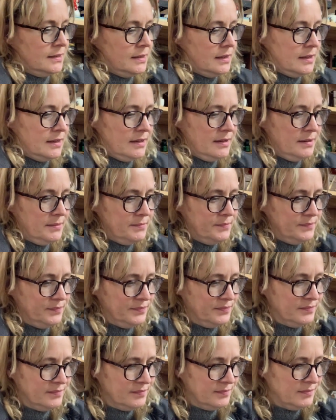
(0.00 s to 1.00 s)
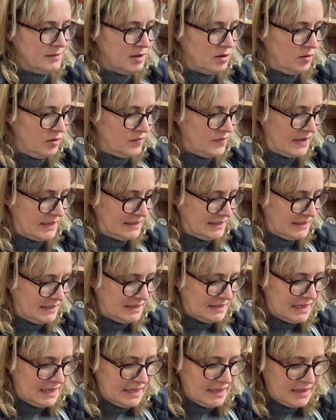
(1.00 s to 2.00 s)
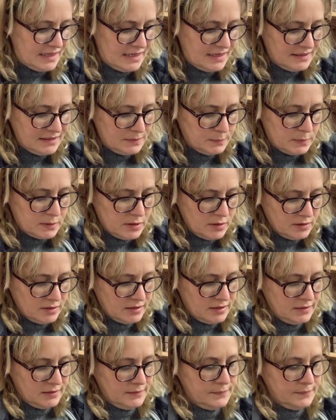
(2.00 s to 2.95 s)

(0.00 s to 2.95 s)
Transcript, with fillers: Um, they're not the fastest selling things, but